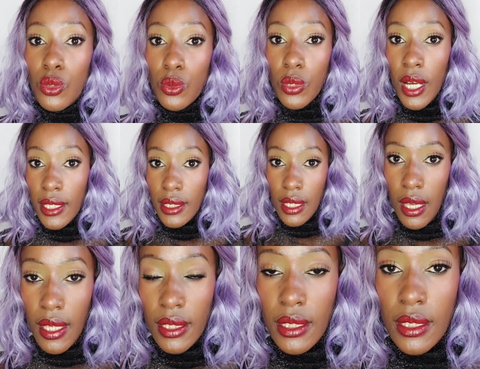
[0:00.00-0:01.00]
to us
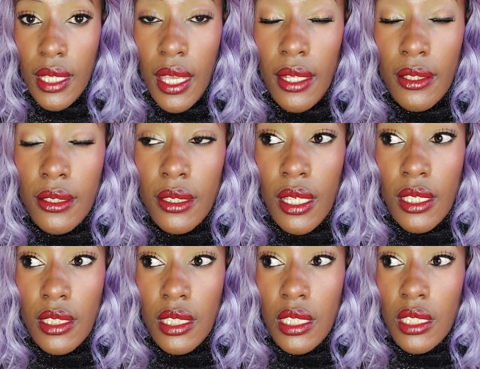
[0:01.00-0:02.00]
guys and
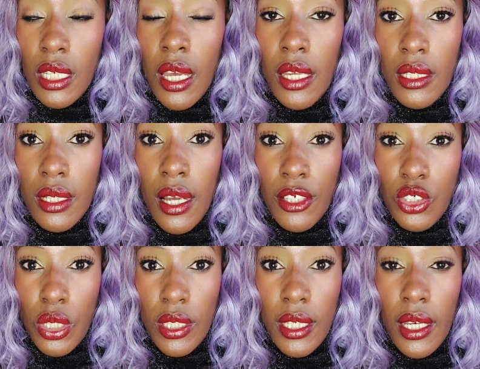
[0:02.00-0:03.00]
that it can
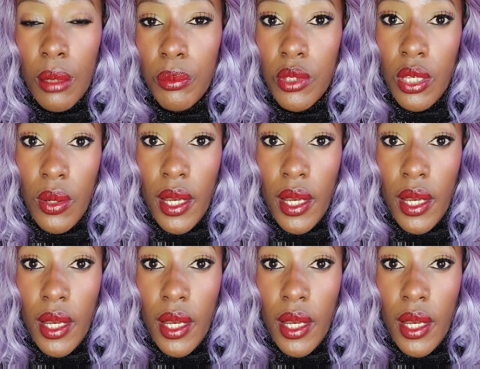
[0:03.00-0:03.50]
actually help with